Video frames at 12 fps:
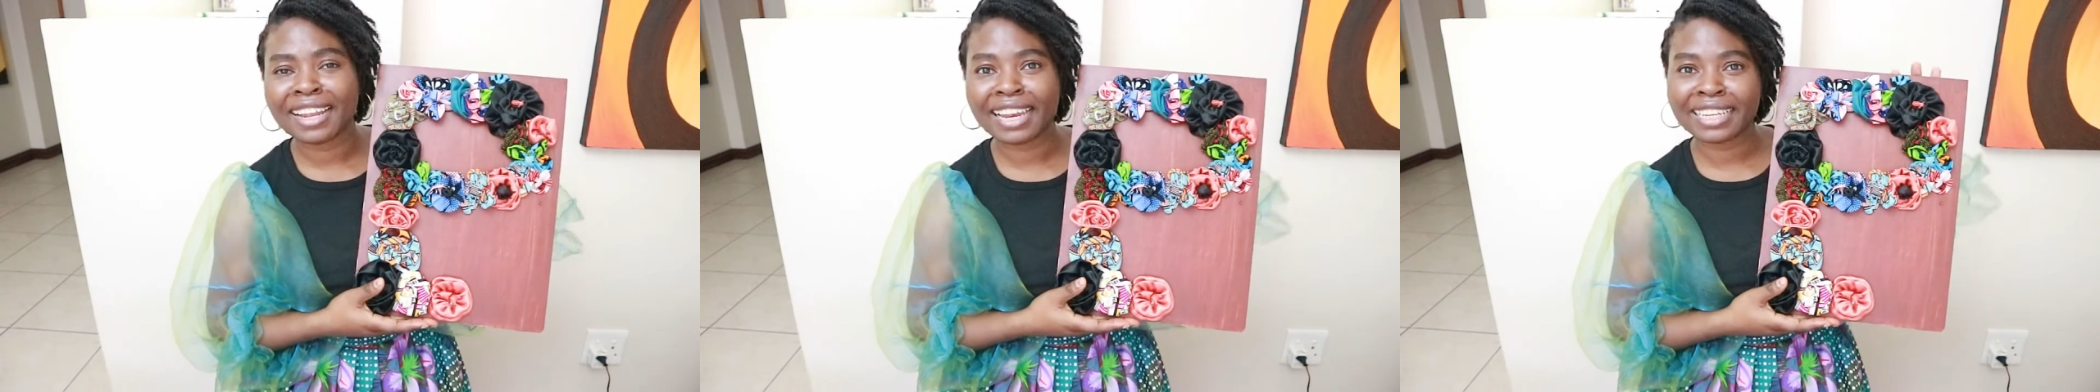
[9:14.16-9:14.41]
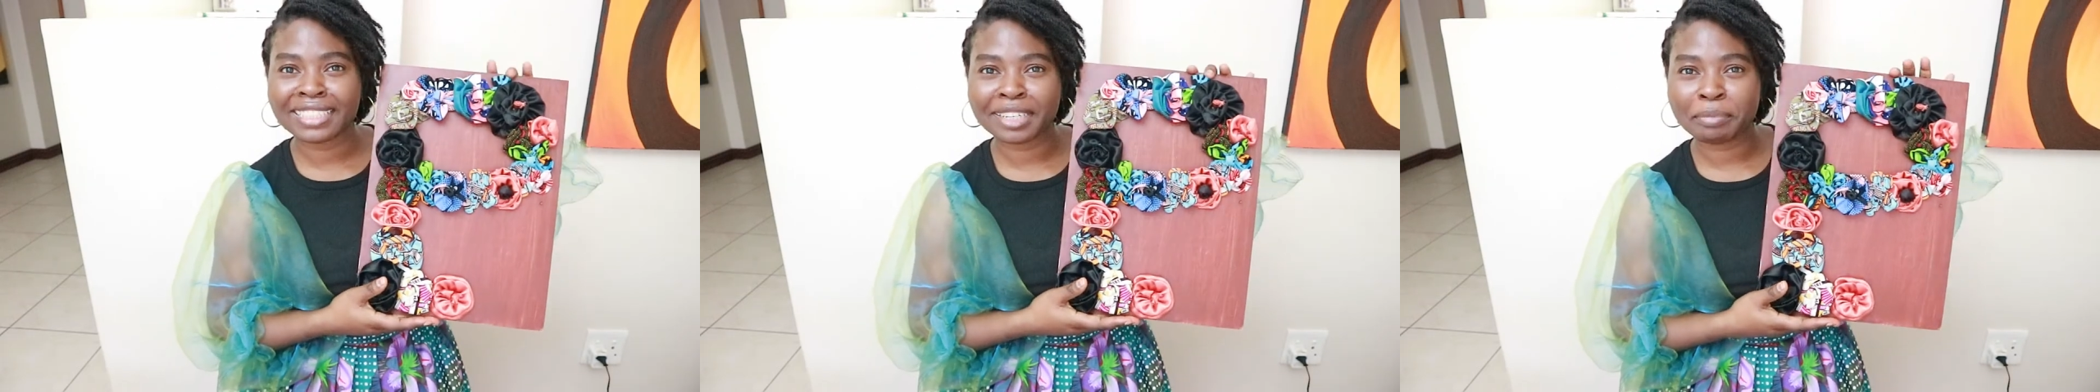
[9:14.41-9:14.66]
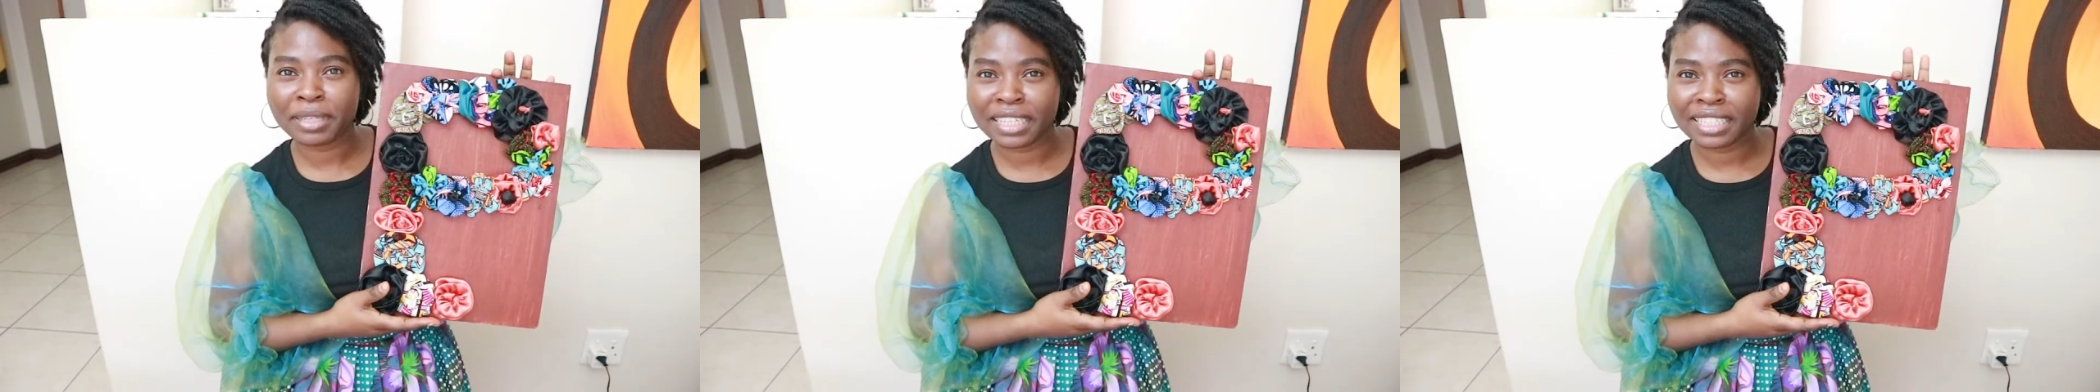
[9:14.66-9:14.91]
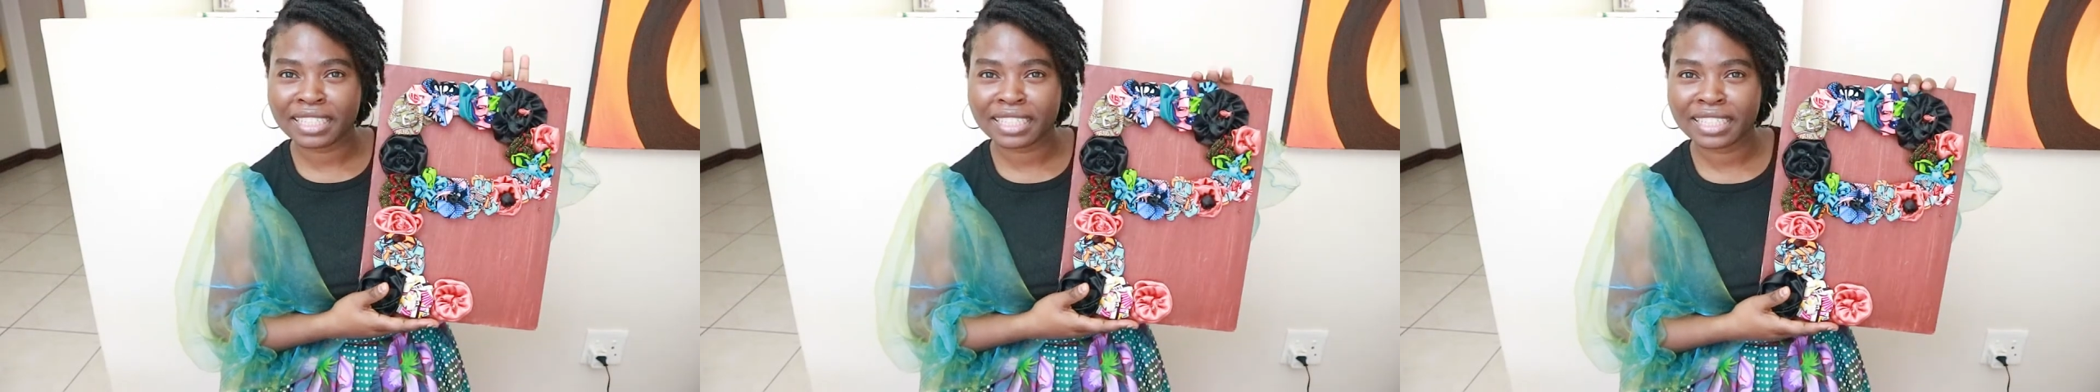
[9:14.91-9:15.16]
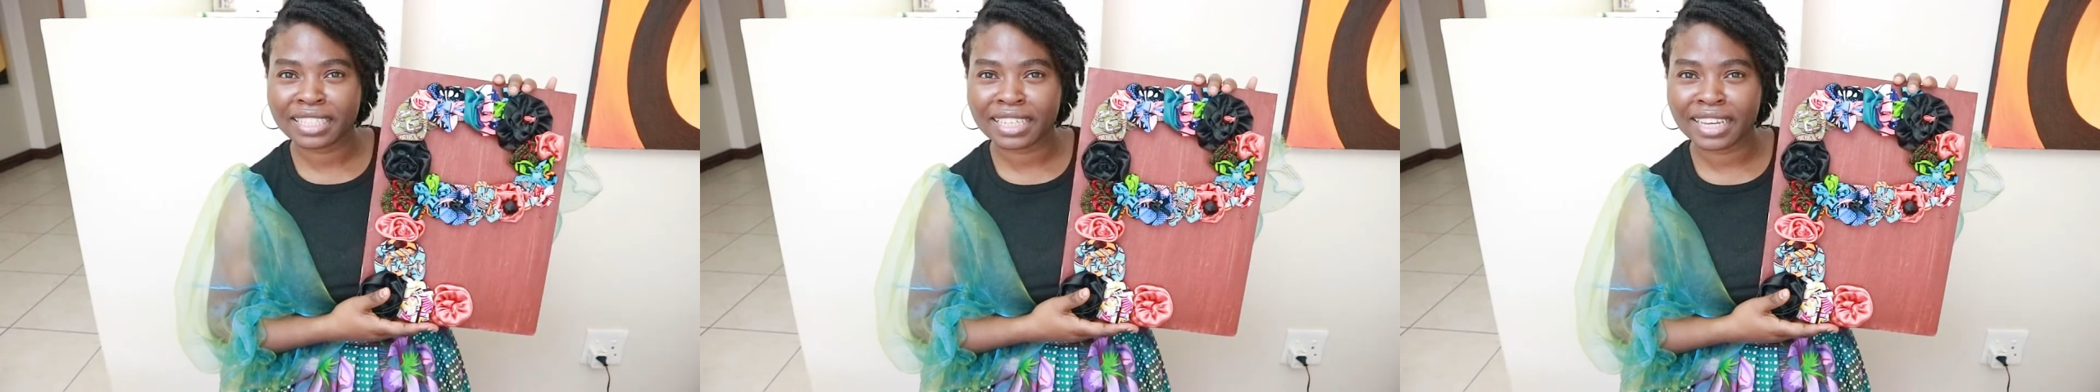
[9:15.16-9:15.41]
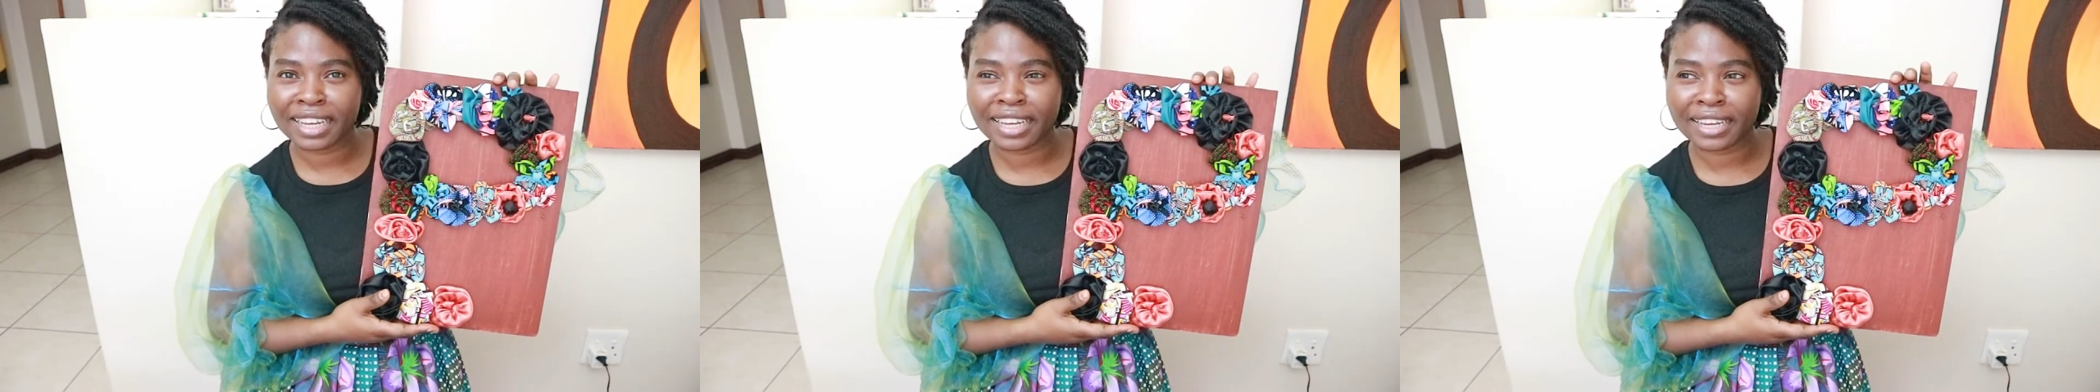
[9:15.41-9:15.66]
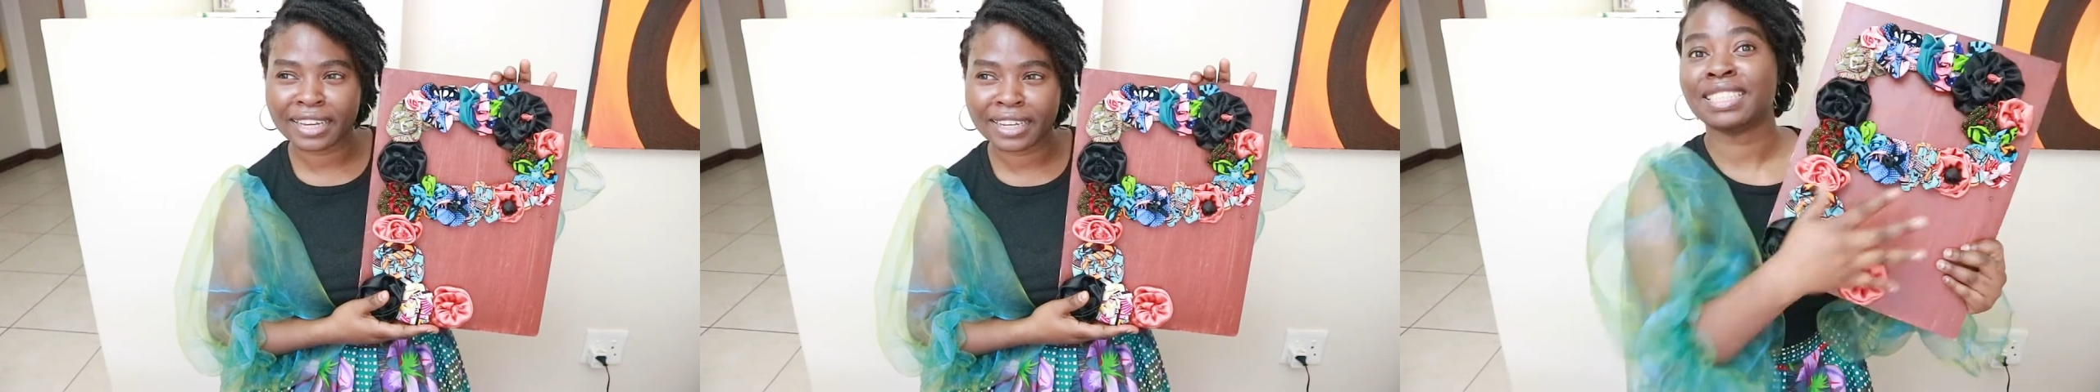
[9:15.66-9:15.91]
a letter P uh,